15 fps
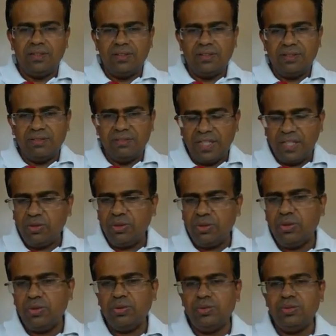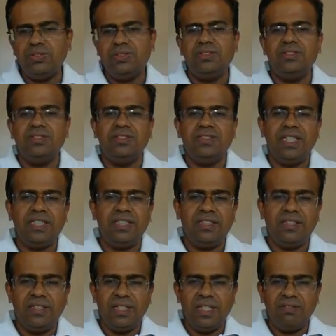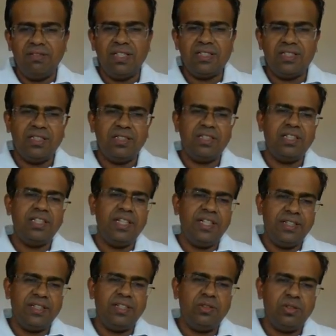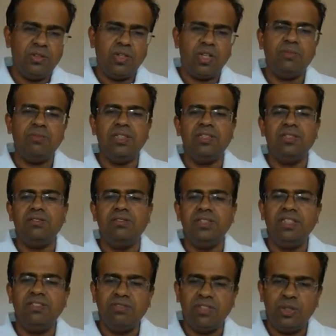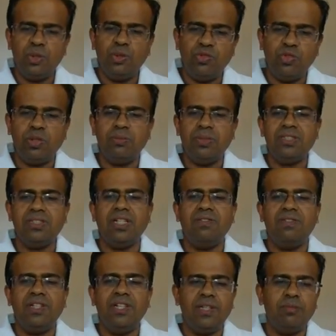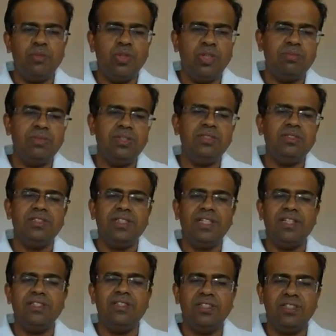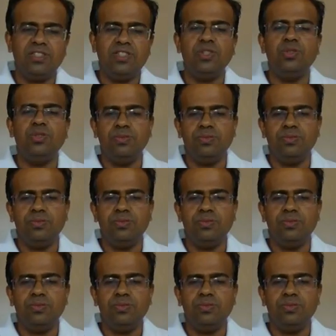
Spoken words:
We have to know that levels generally return to normal within 1 to 4 months after removal of the cancerous tissue.